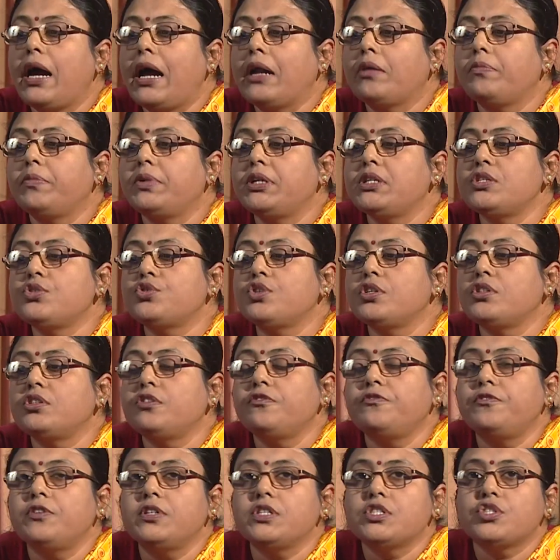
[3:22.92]

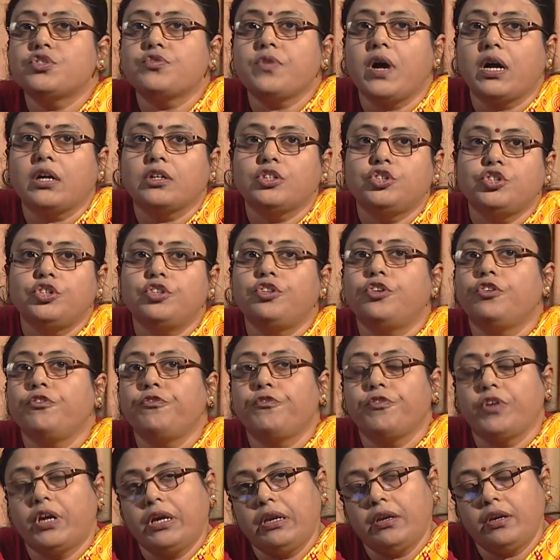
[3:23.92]
administrative structure
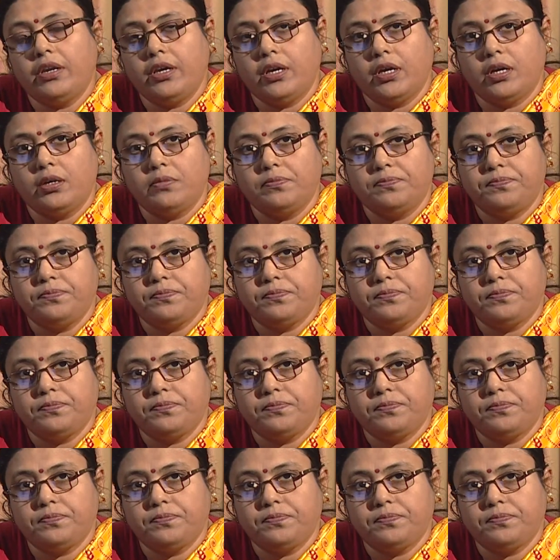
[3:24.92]
of India.